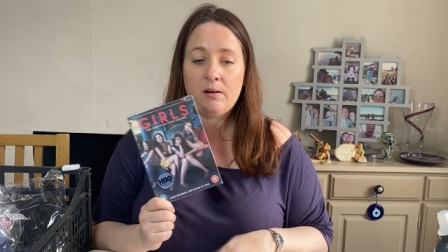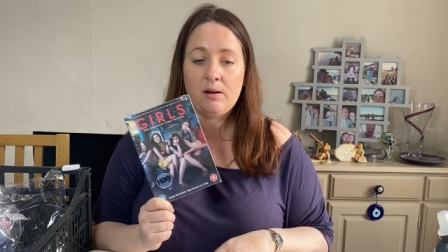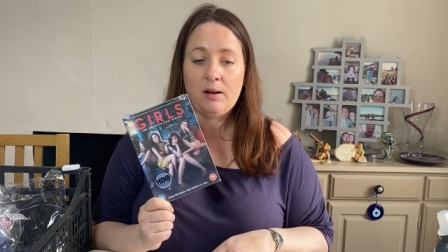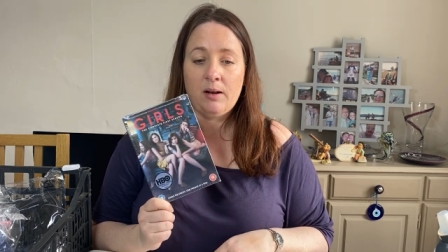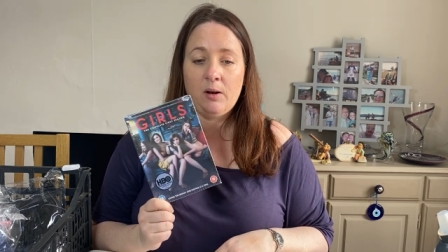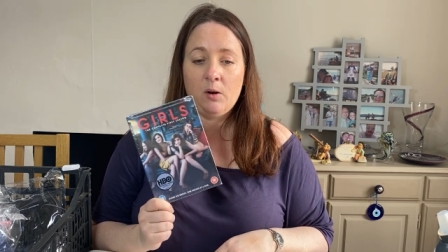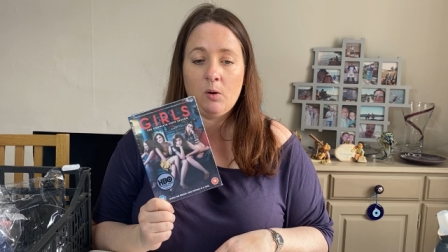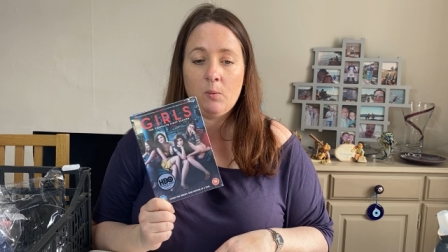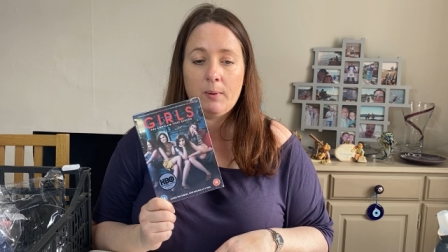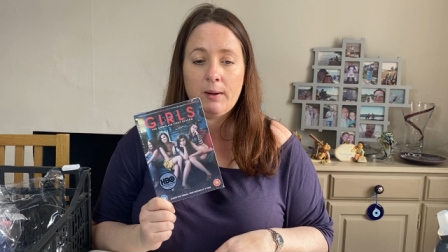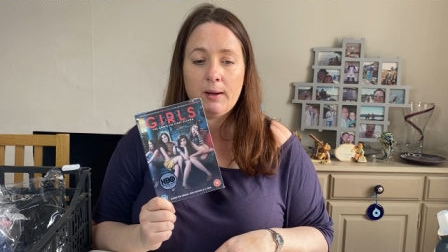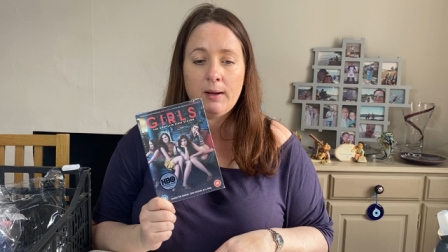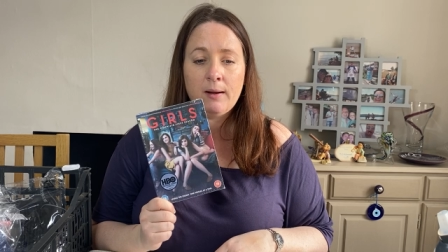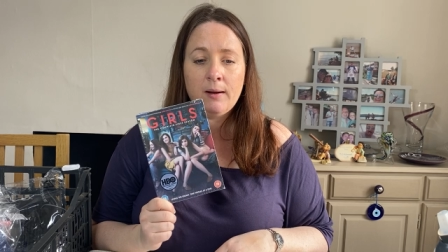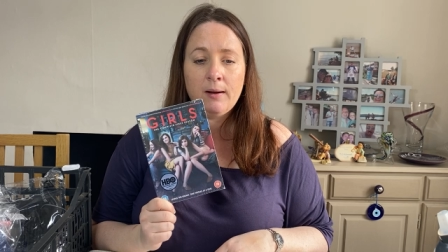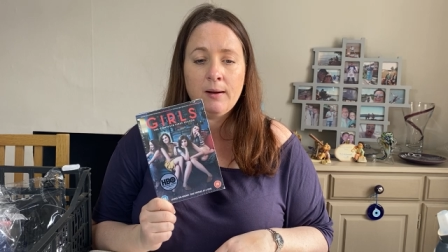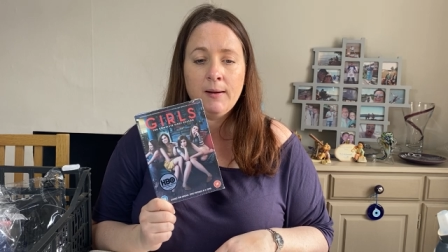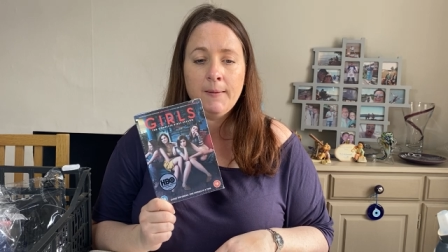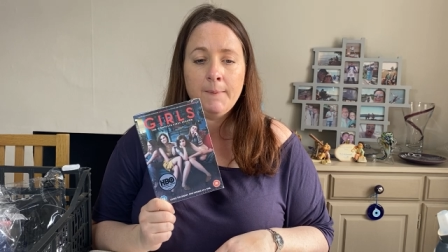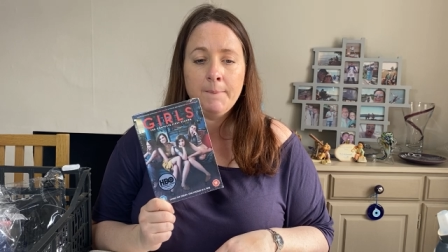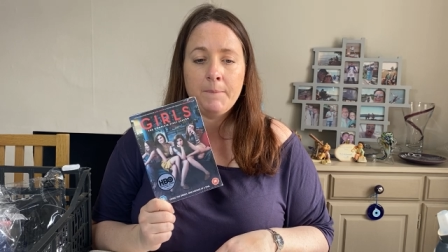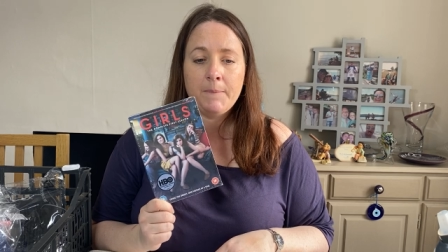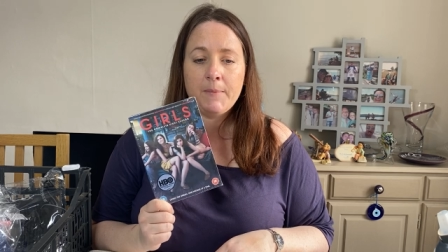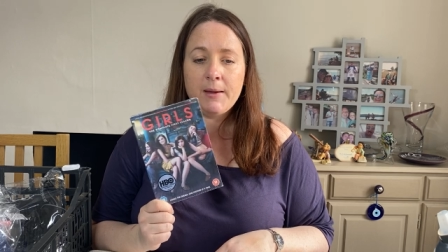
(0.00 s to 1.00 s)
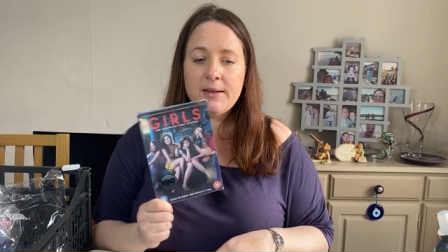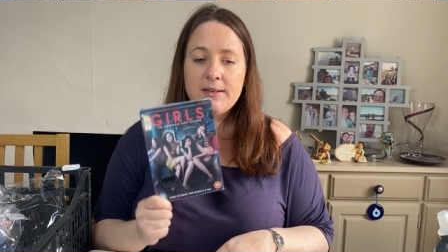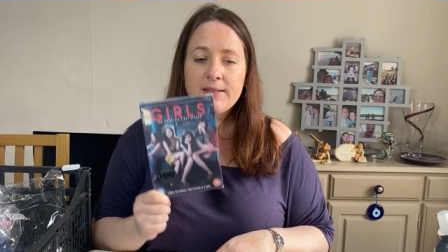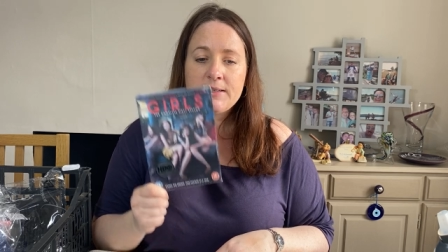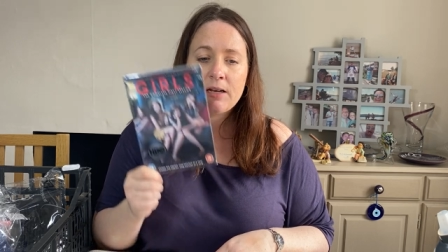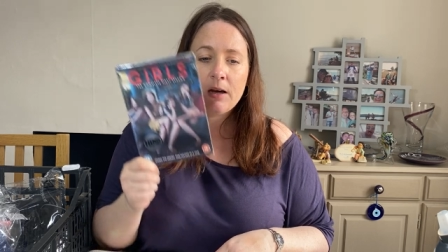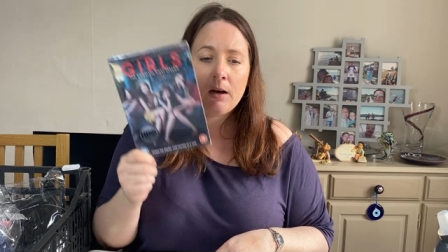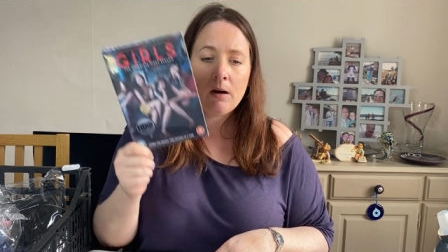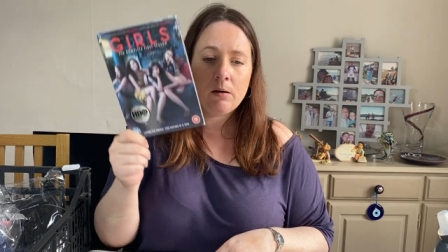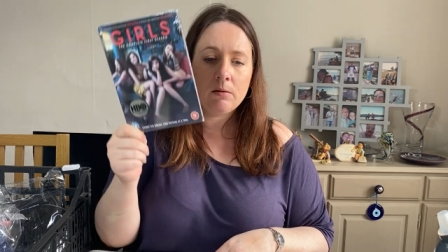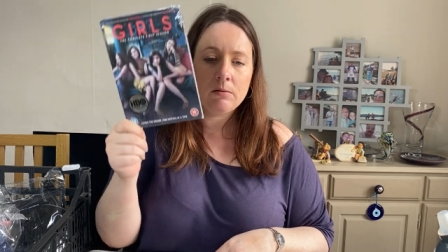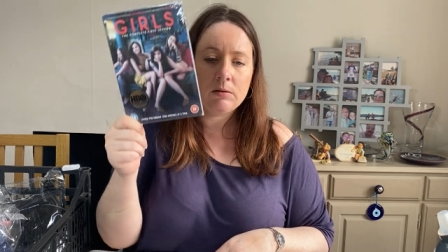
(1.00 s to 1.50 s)
a little bit. It's
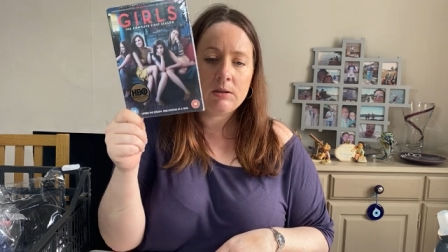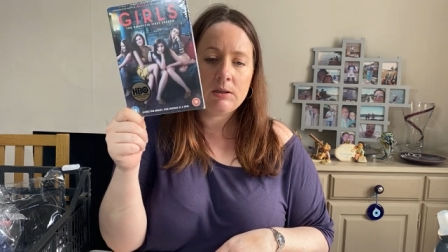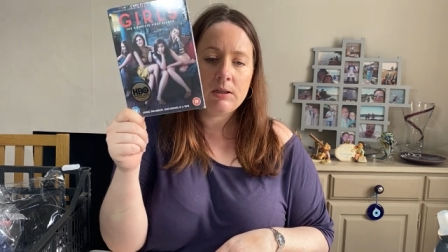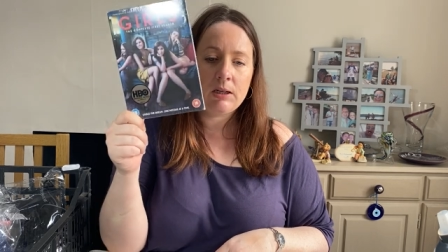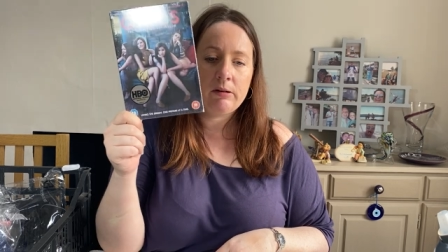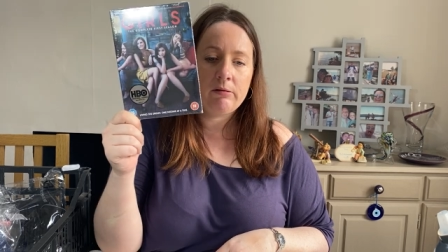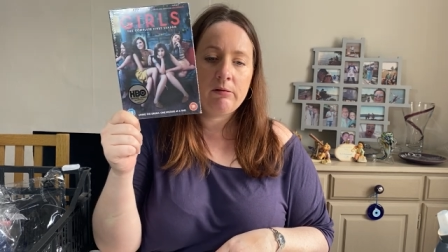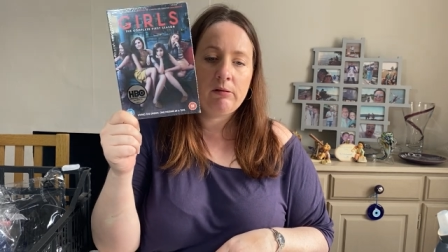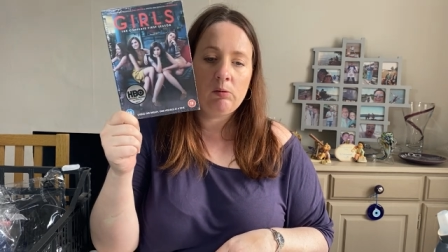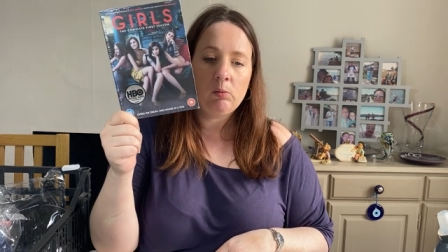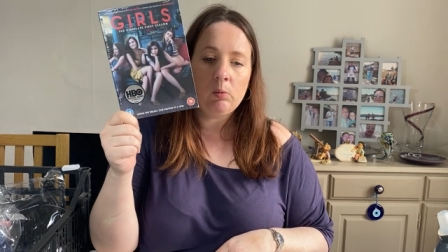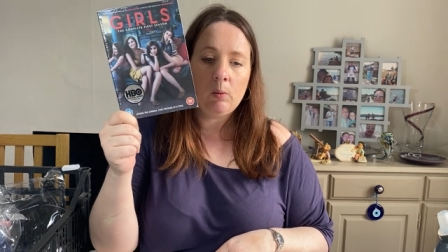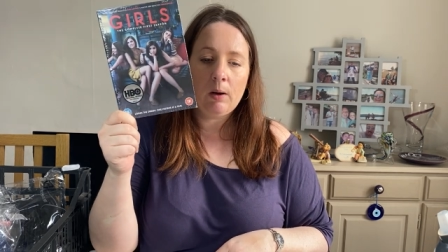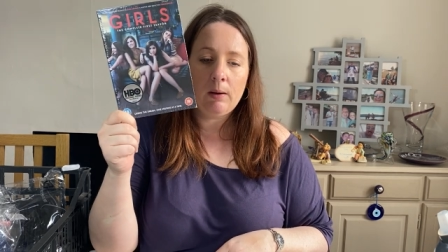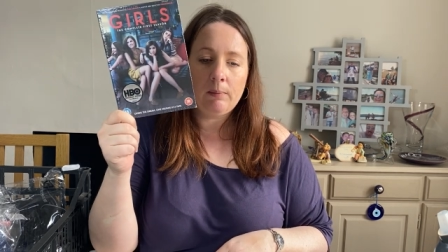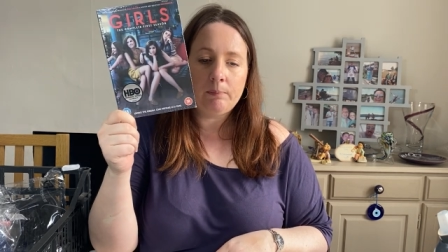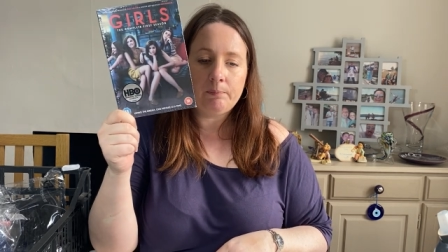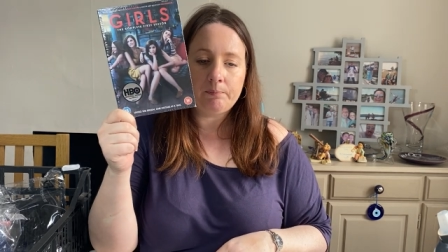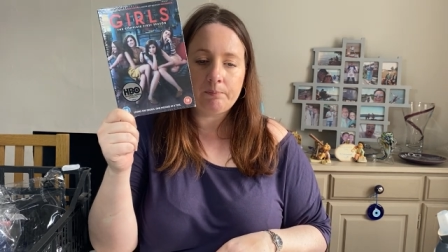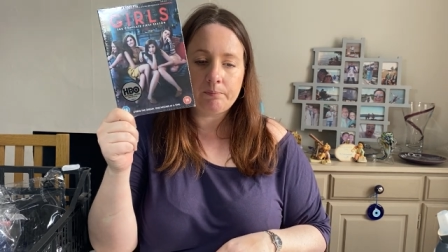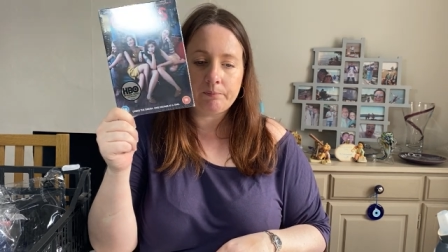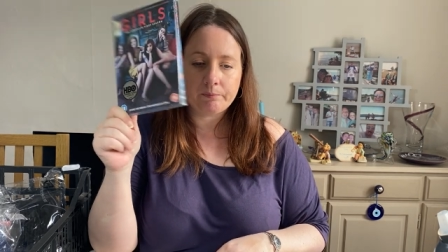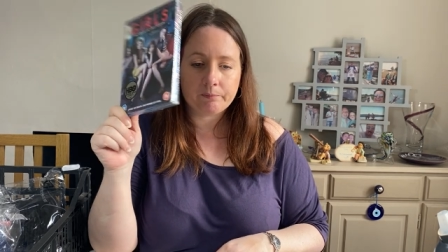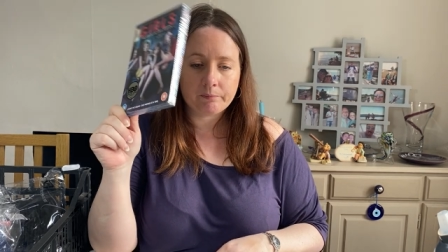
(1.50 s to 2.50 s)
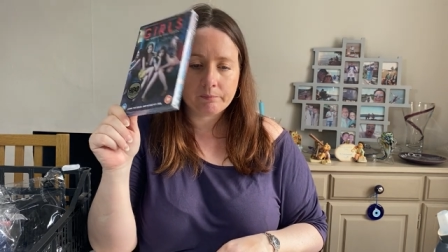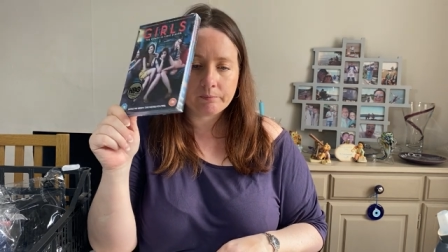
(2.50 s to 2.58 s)
Girls Series 1,